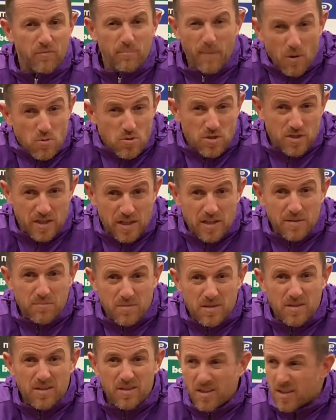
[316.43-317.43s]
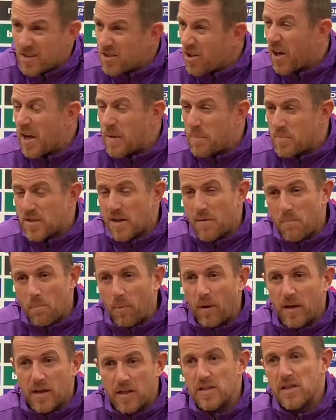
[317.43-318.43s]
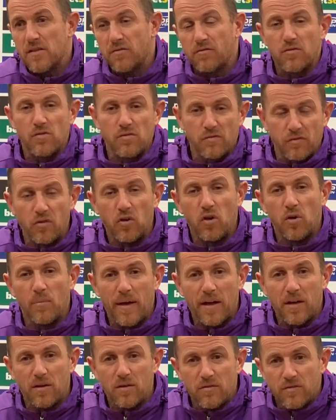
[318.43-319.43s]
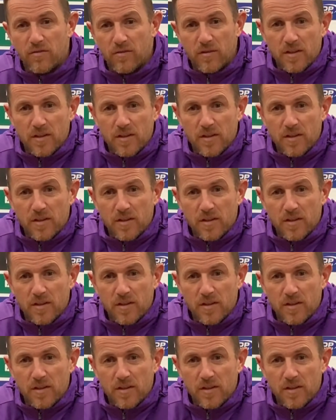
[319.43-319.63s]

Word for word: Most teams, ninety percent, play a different format of